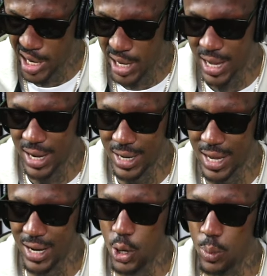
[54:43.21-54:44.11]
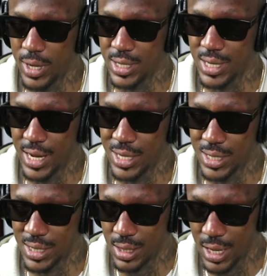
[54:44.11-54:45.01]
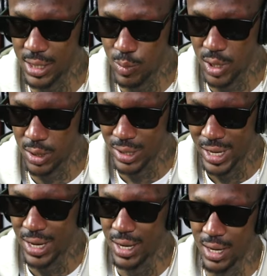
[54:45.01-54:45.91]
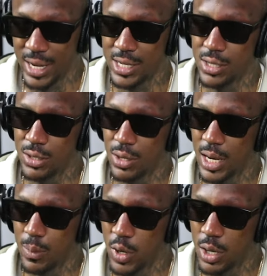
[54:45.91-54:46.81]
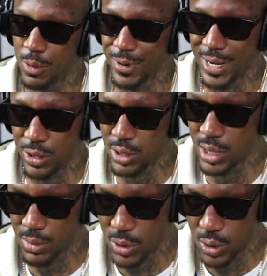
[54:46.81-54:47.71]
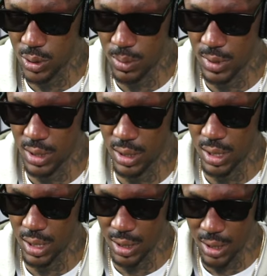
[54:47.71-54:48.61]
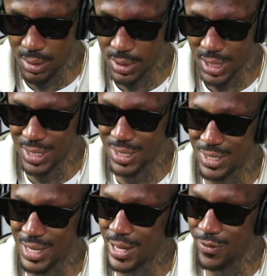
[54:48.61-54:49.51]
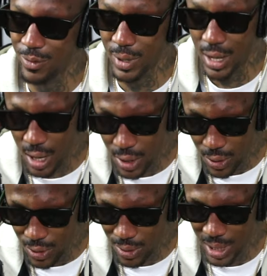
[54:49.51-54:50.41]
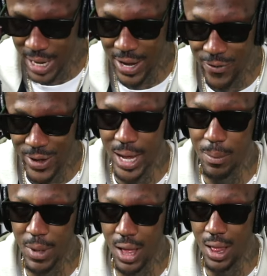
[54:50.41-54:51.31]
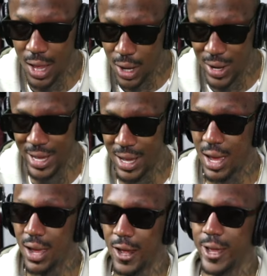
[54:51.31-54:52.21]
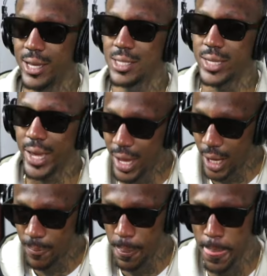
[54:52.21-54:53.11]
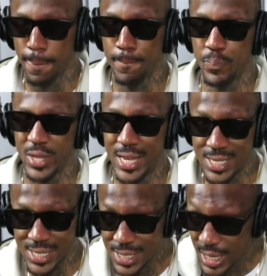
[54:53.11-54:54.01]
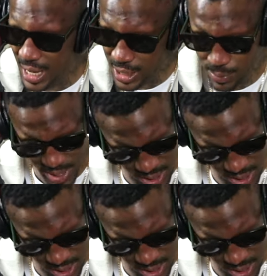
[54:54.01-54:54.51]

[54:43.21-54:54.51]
That openly said he's a snitch, bro. Unless you go get up on him and really do something to him. You know what I'm saying? Just leave him alone. Leave mm-hmm. him alone. He said he's a snitch,